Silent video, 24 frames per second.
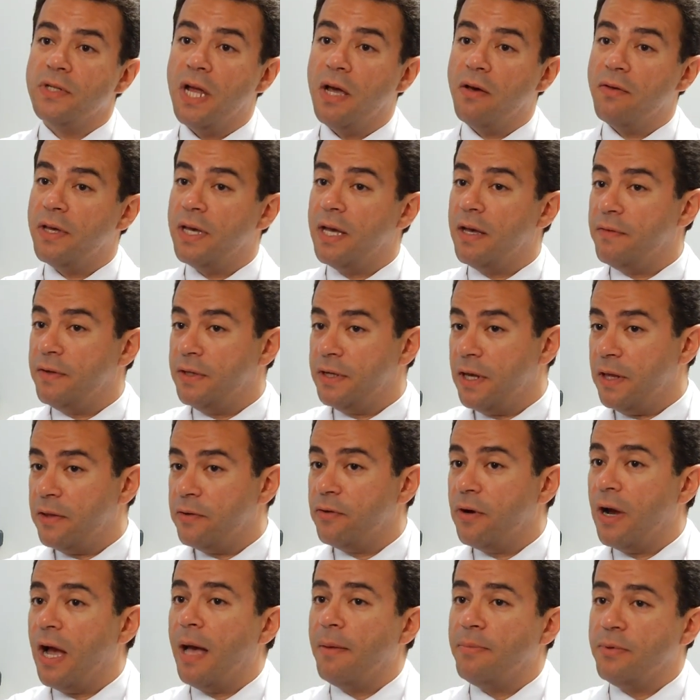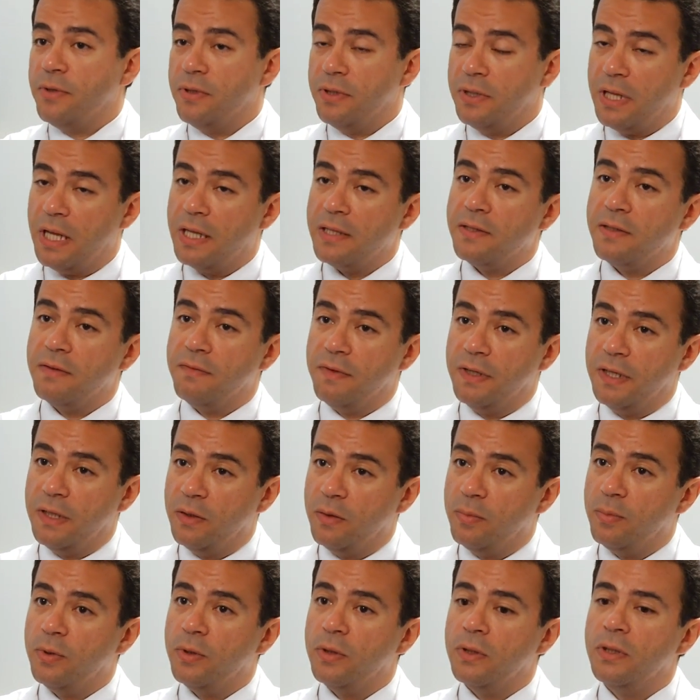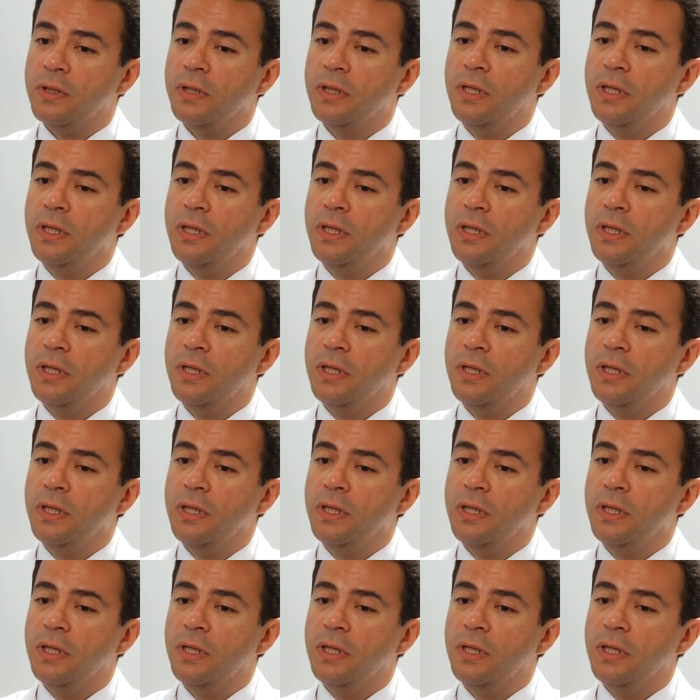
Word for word: Now they have another option that's available.